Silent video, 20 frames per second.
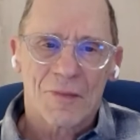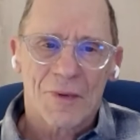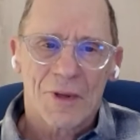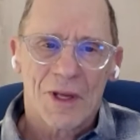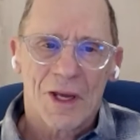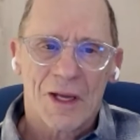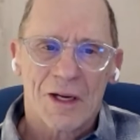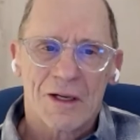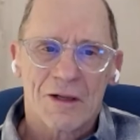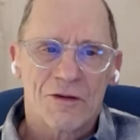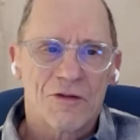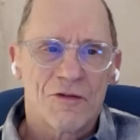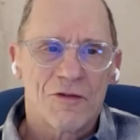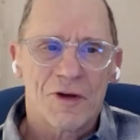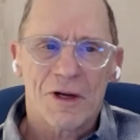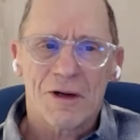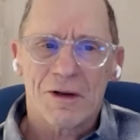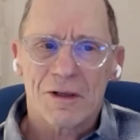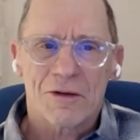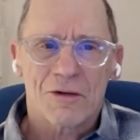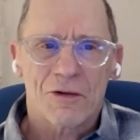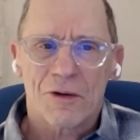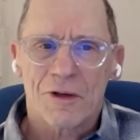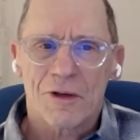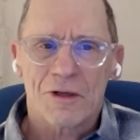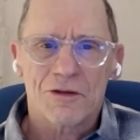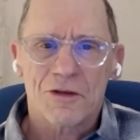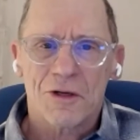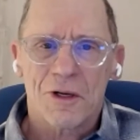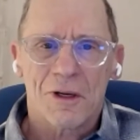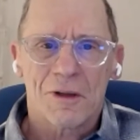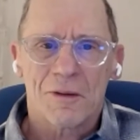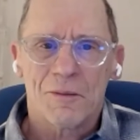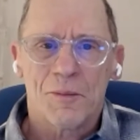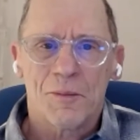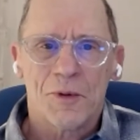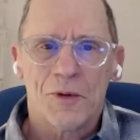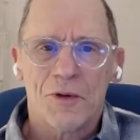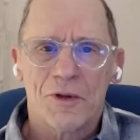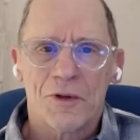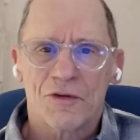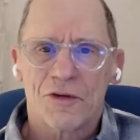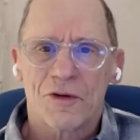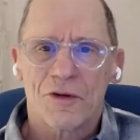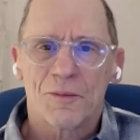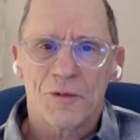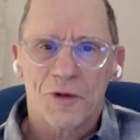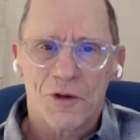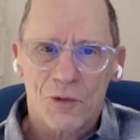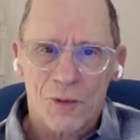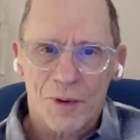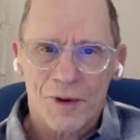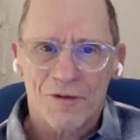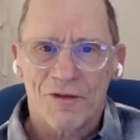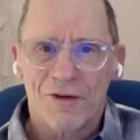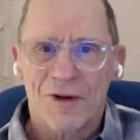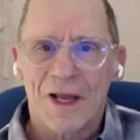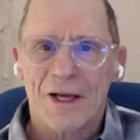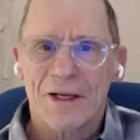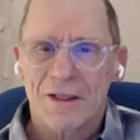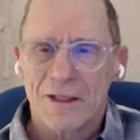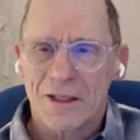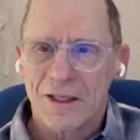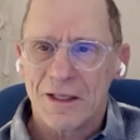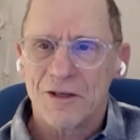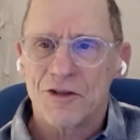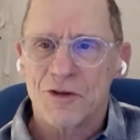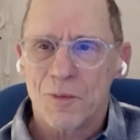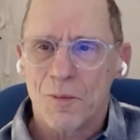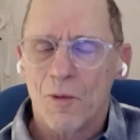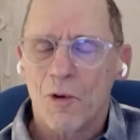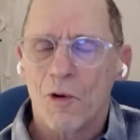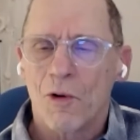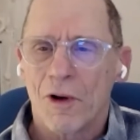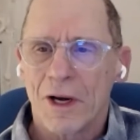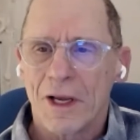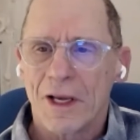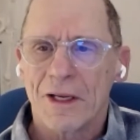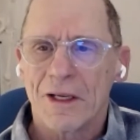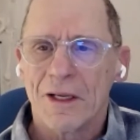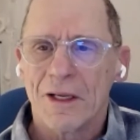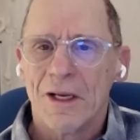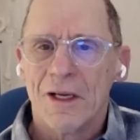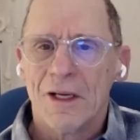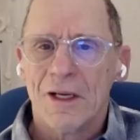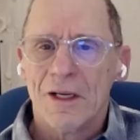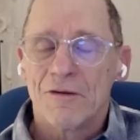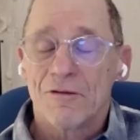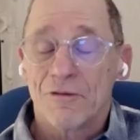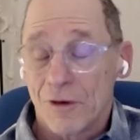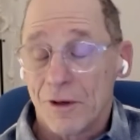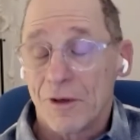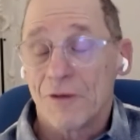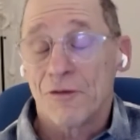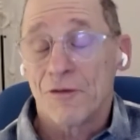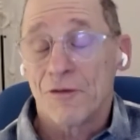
And it's very traditional in Buddhism to reflect each morning, or if